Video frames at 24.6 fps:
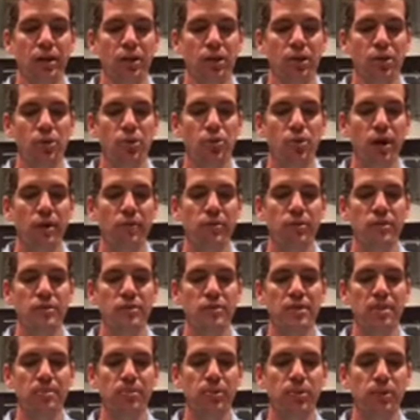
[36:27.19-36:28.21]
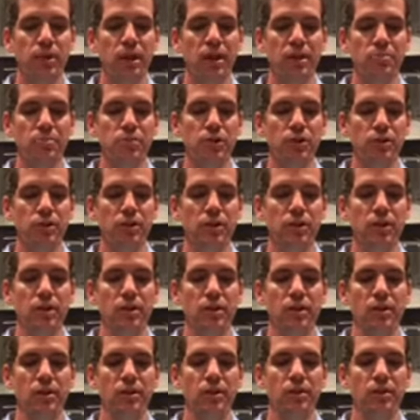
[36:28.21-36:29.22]
Whoever is simple, let him turn in
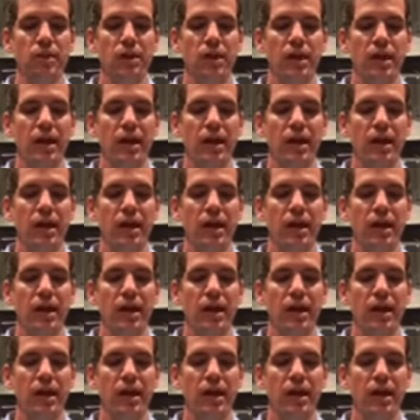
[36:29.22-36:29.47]
here.